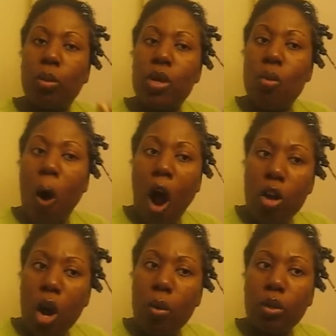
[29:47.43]
so when you
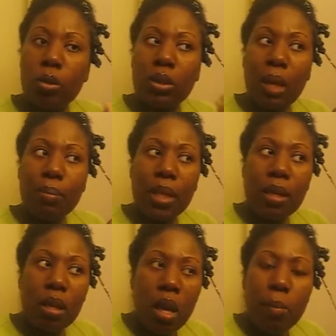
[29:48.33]
are going through
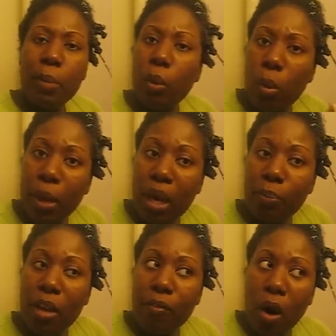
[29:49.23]
something, people will pick
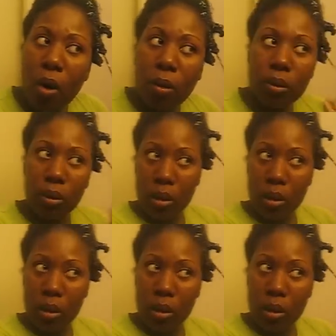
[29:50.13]
up their phone.